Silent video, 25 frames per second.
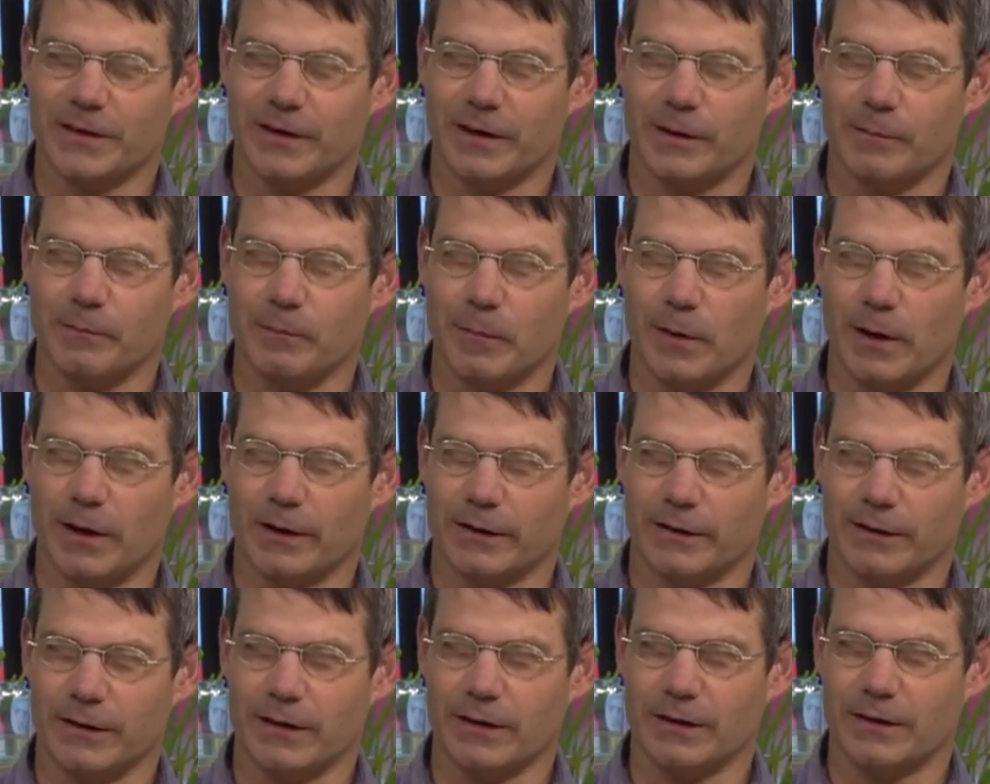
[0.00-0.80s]
Um,
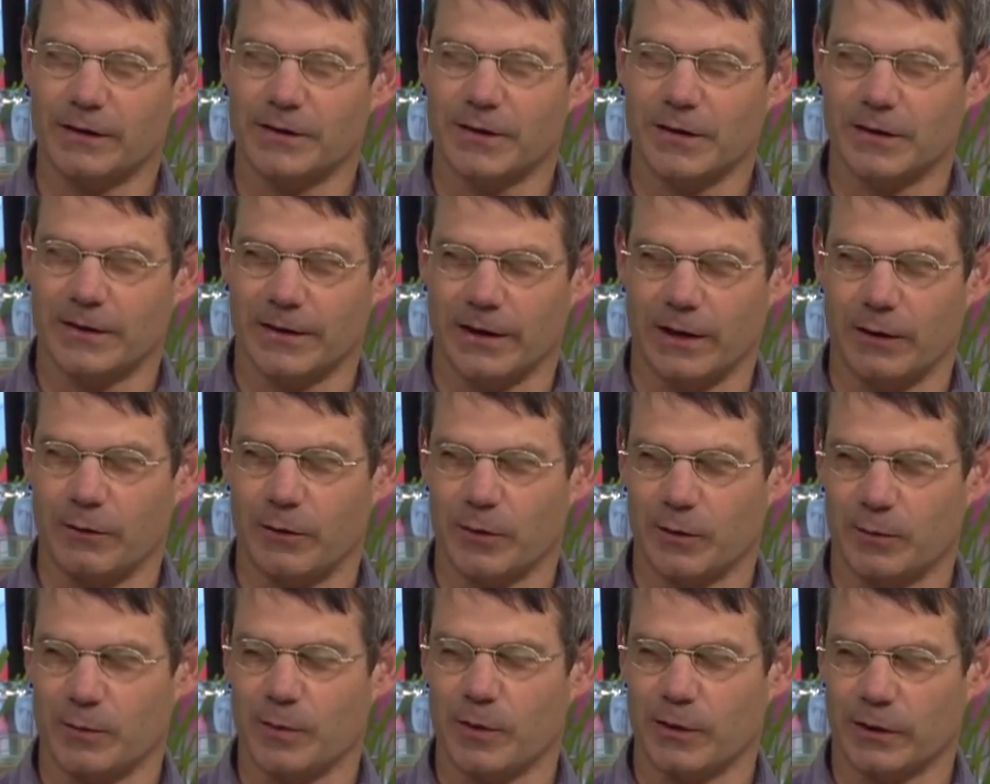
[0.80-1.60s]
I think today
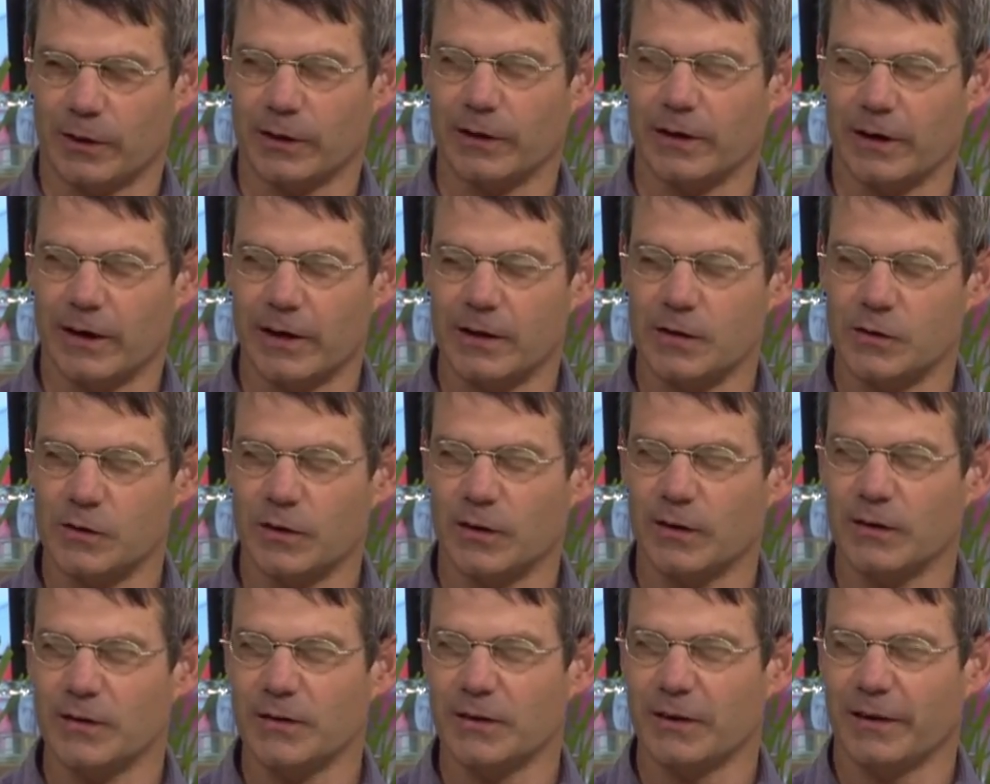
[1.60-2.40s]
with modern
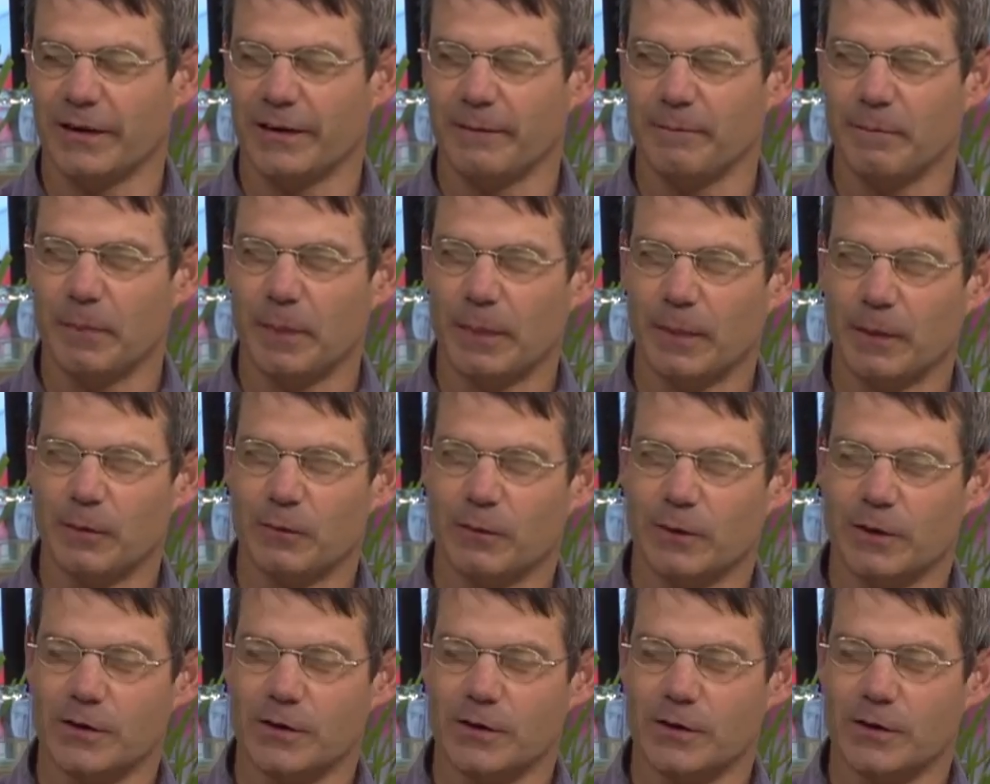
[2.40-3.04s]
engines, mm.